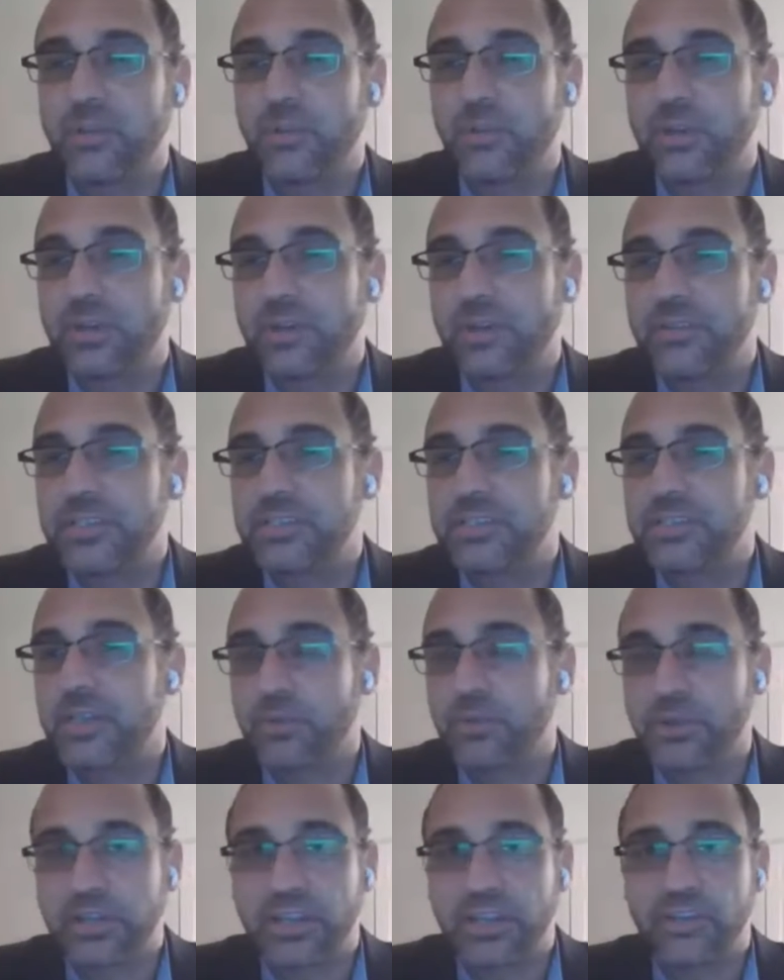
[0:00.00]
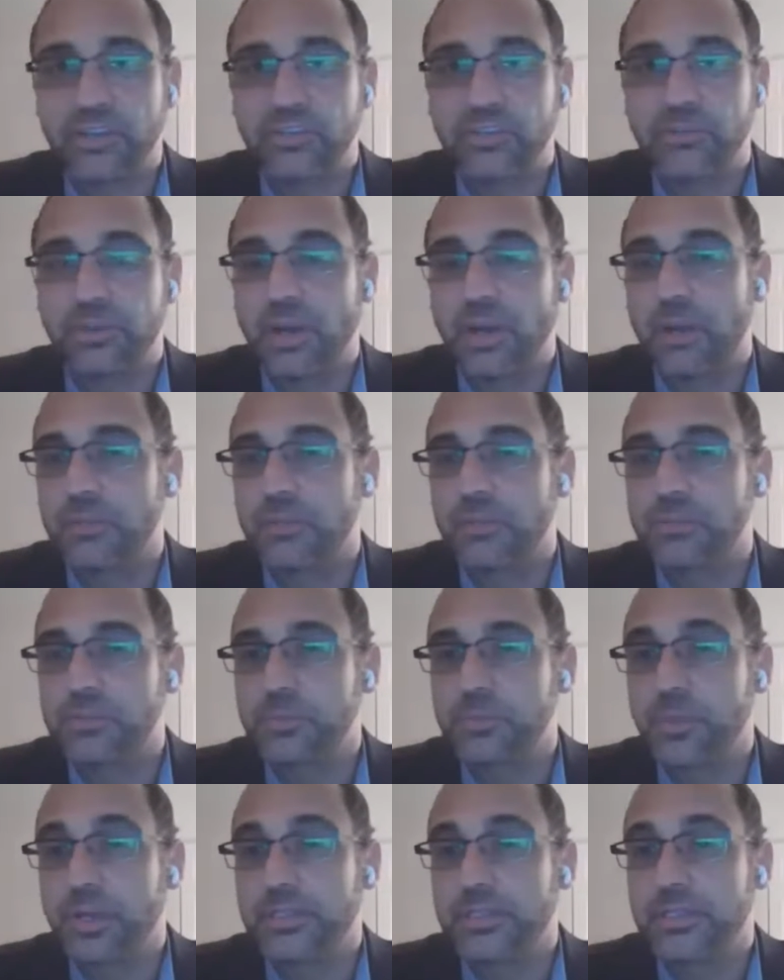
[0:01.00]
We're having some connection problems,
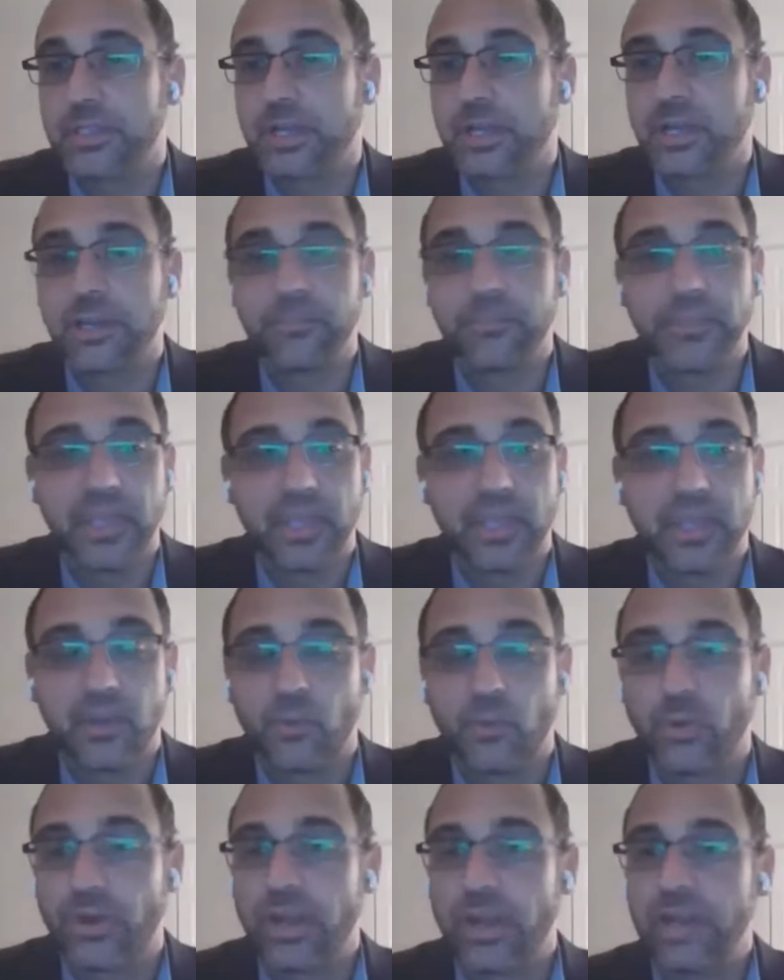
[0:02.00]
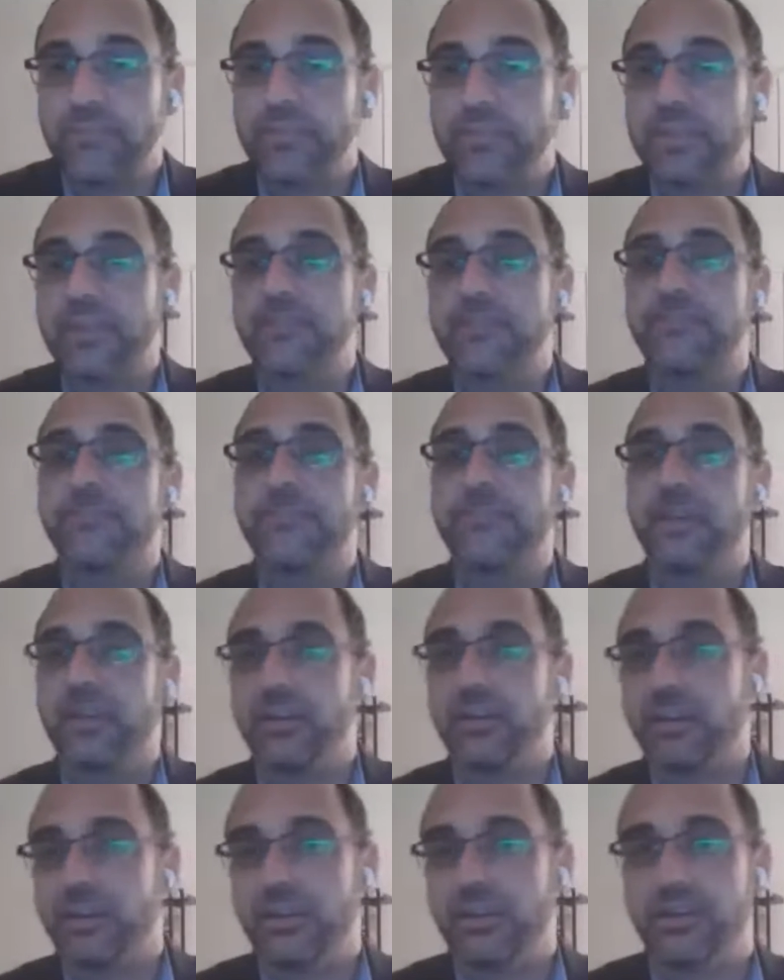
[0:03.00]
but um, we're having a
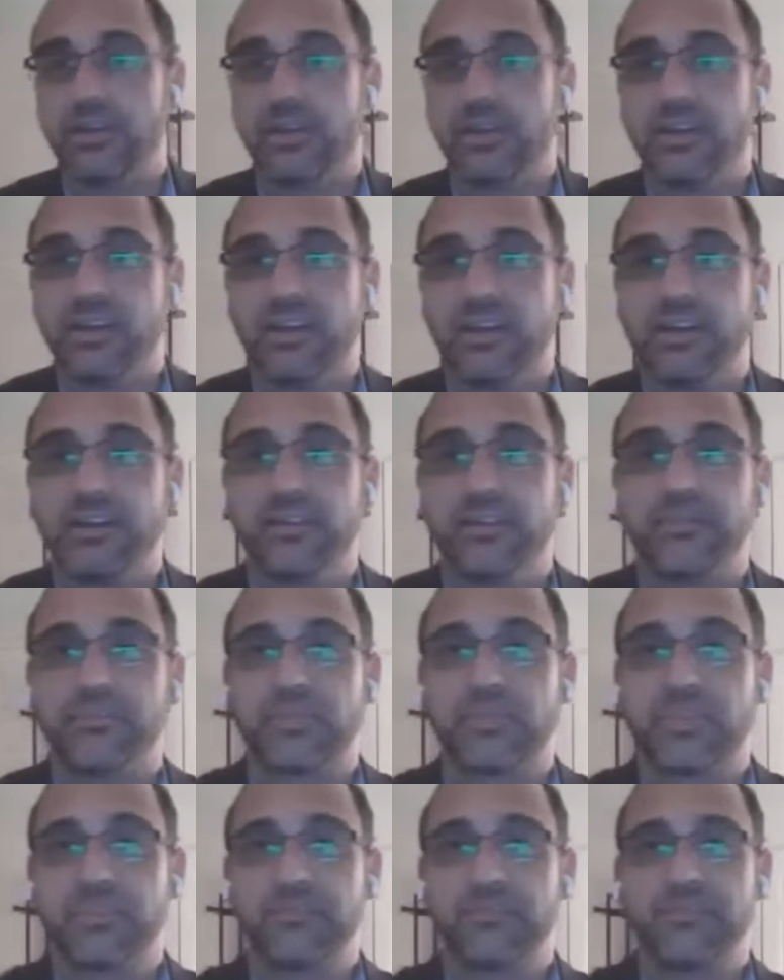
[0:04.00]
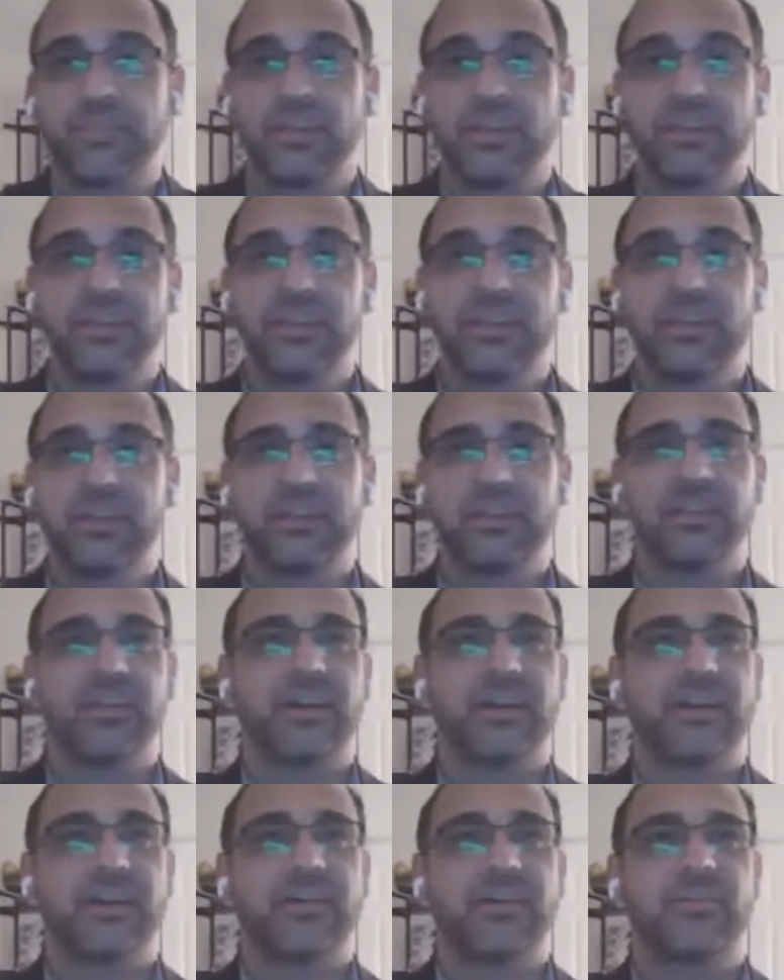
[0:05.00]
very uh, very
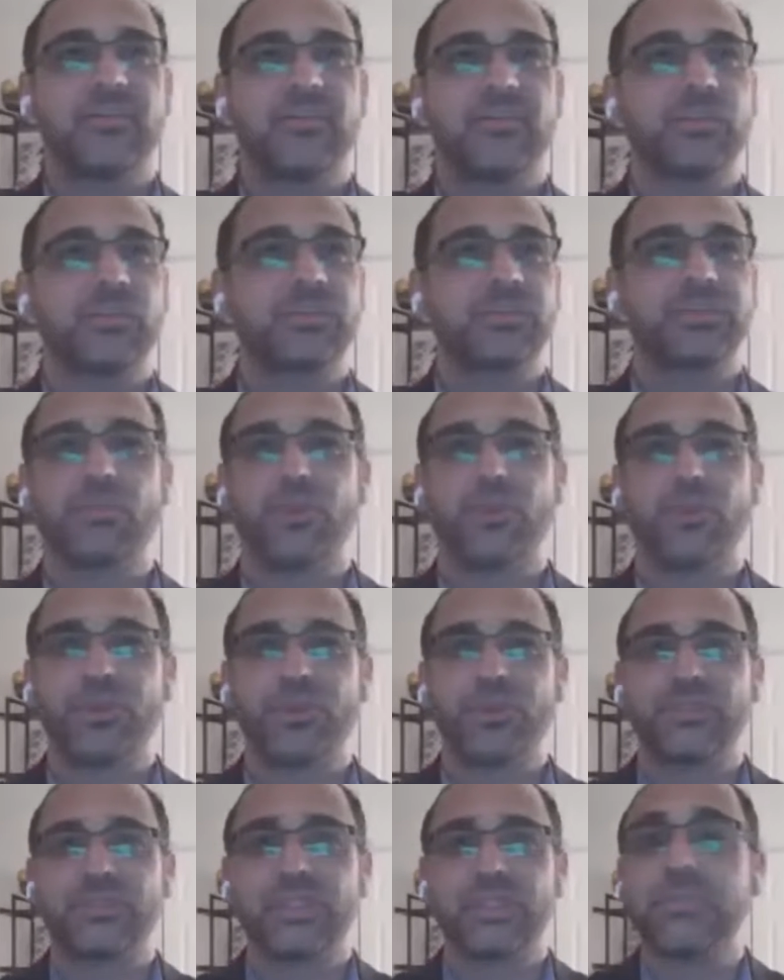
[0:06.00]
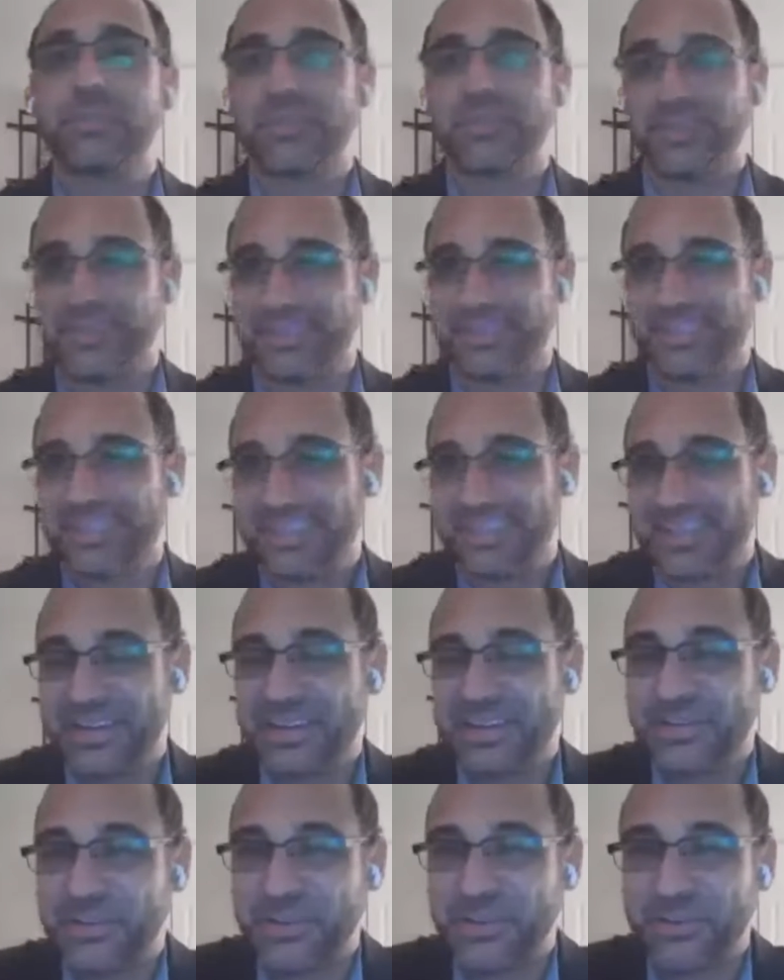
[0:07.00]
uh, what's the word liberal
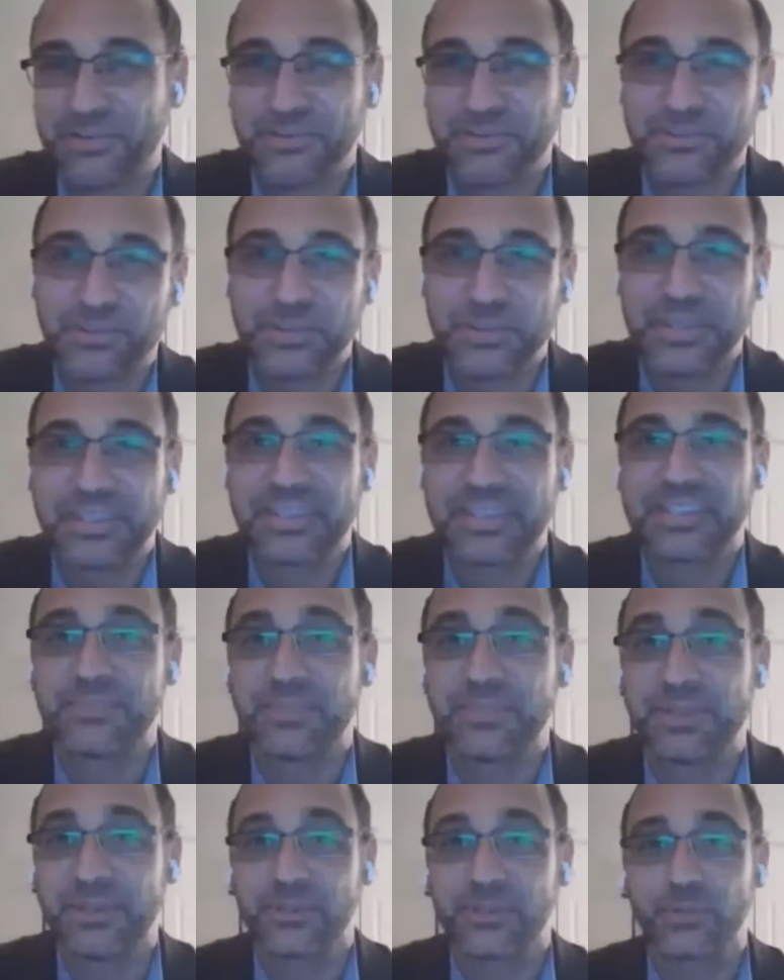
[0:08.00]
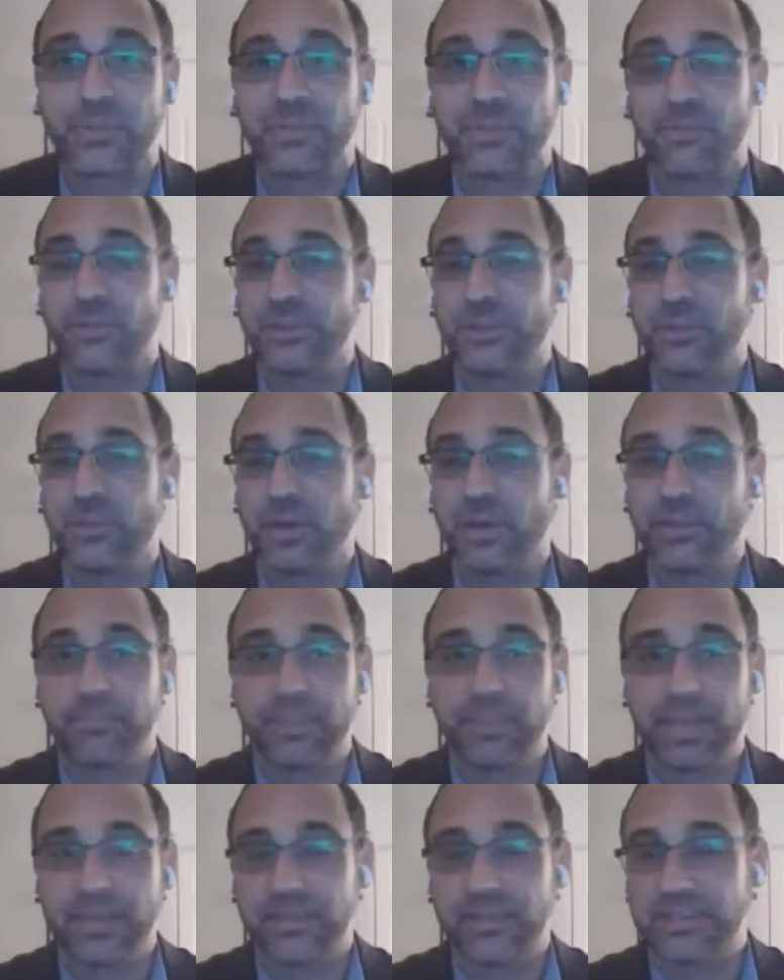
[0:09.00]
uh, way of doing this because we have only
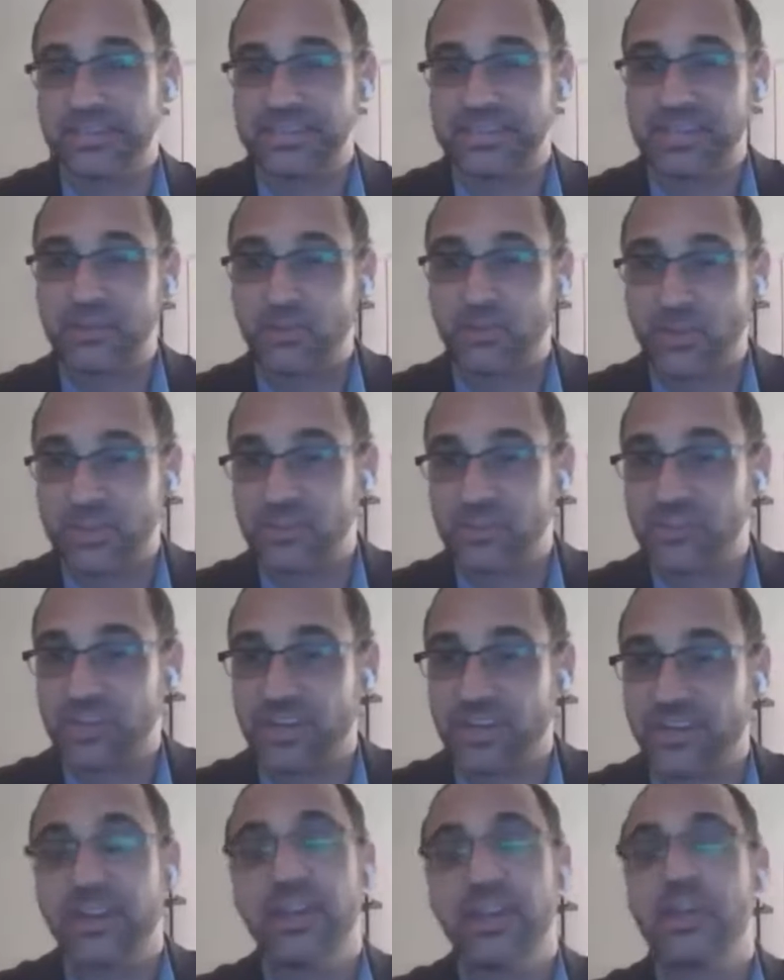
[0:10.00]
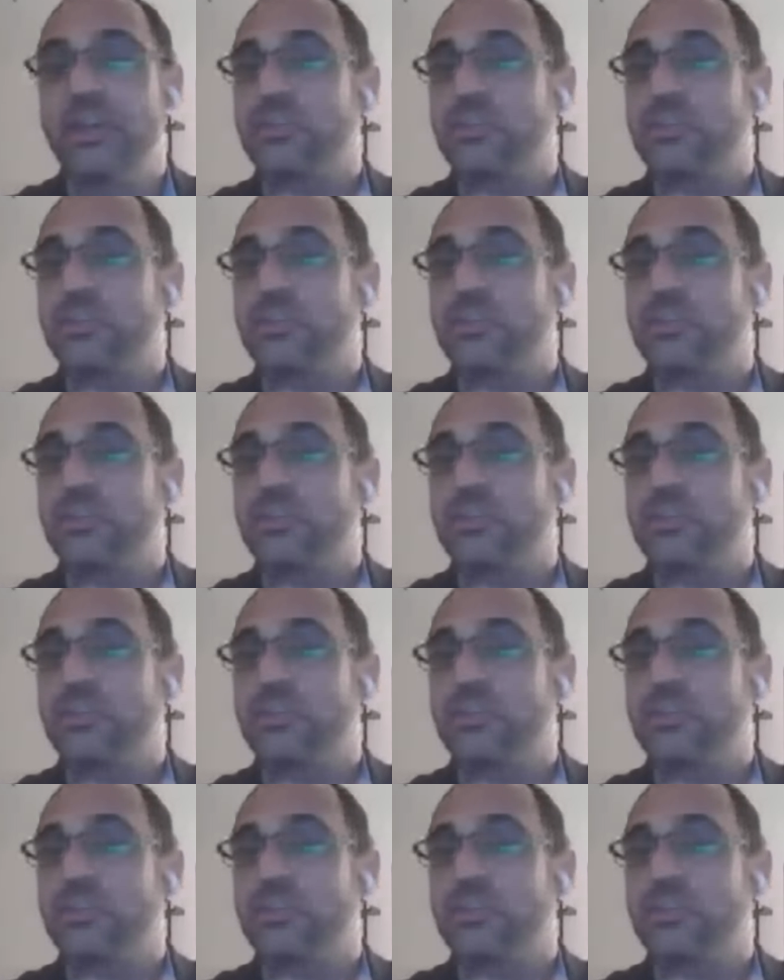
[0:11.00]
one panelist and one chair.